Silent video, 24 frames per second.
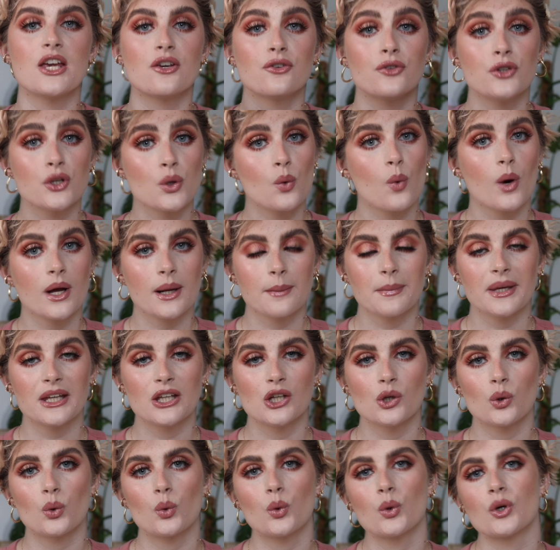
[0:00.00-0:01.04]
If you want to
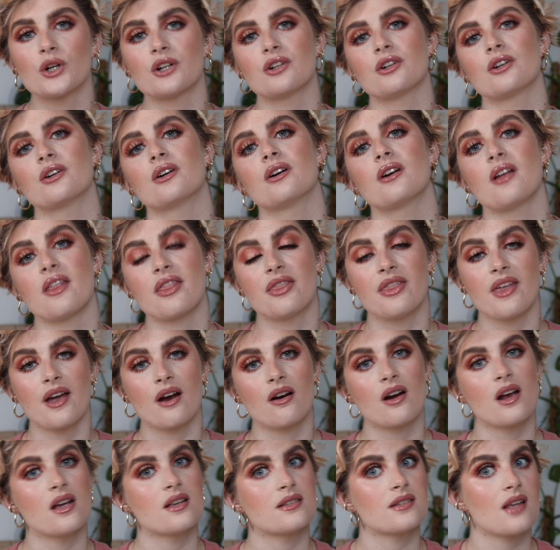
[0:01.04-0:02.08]
make your order,
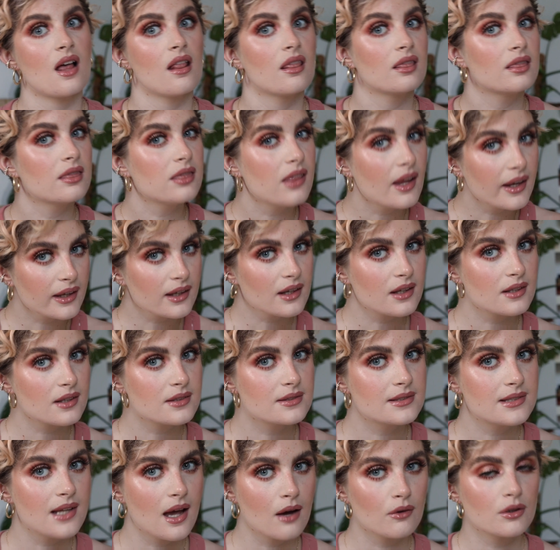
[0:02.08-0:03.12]
there is a
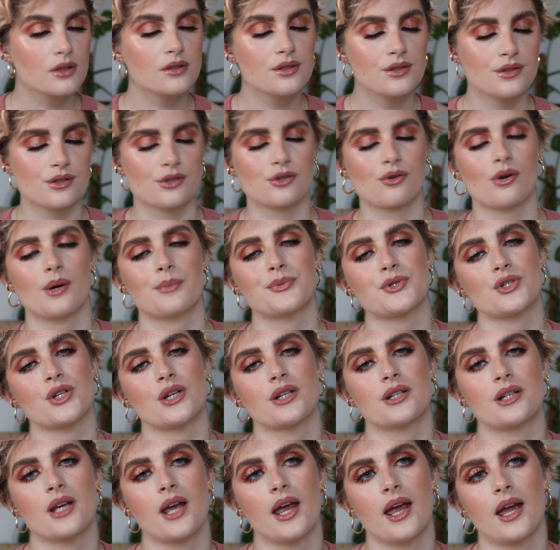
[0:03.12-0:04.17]
link down in the
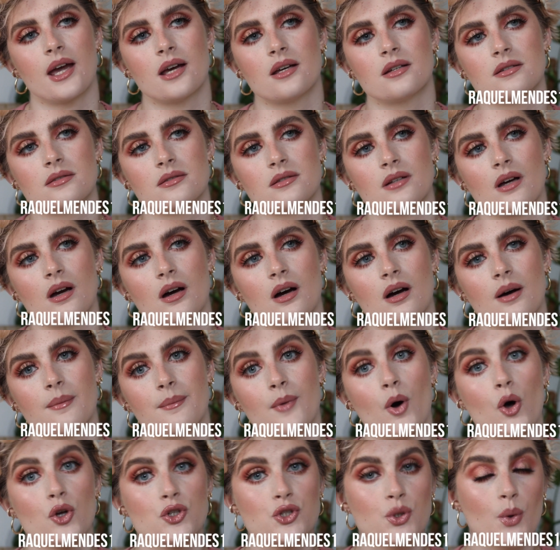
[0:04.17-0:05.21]
description and
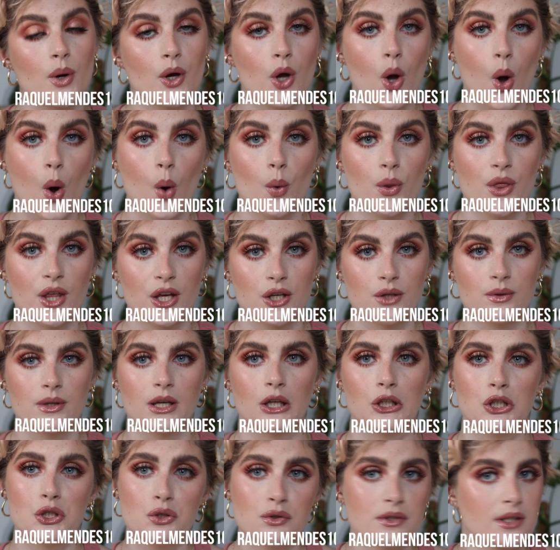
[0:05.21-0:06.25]
also a code that you
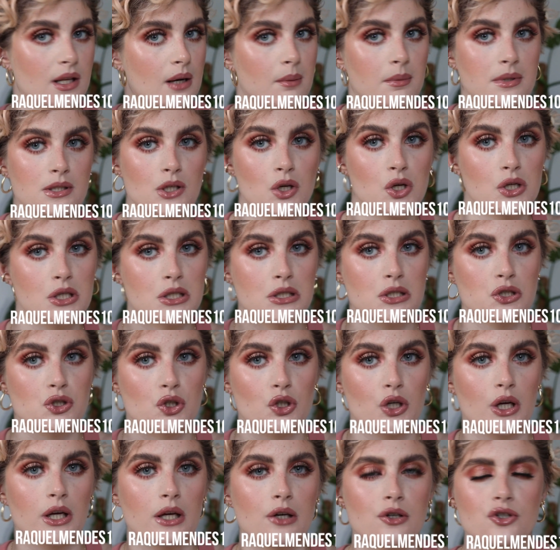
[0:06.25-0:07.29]
can use that I'm going to
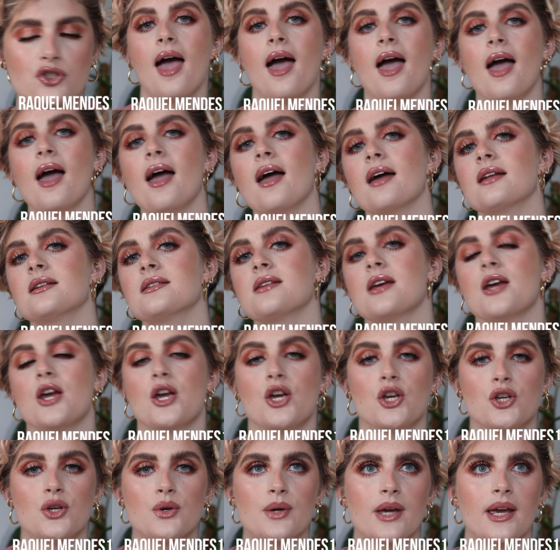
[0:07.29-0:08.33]
insert here. And
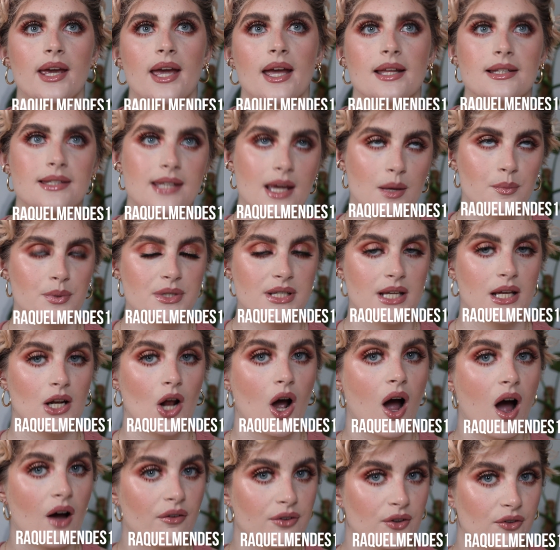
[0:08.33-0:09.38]
you can get 10%
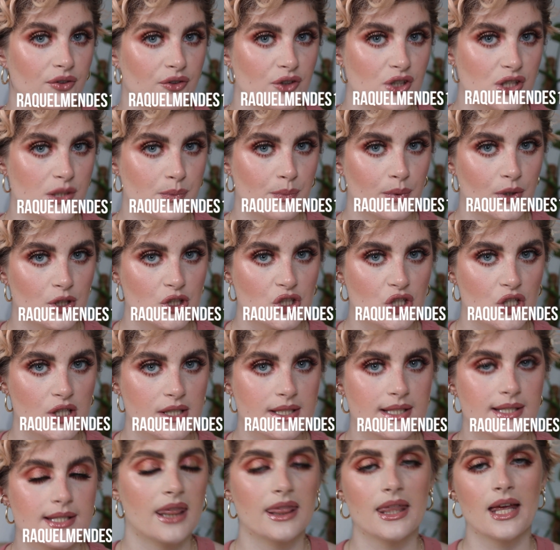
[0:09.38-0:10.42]
off your first
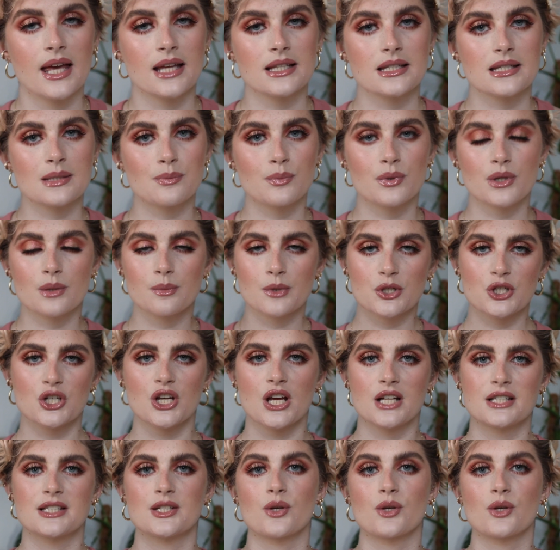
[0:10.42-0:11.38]
purchase. And that's pretty much it.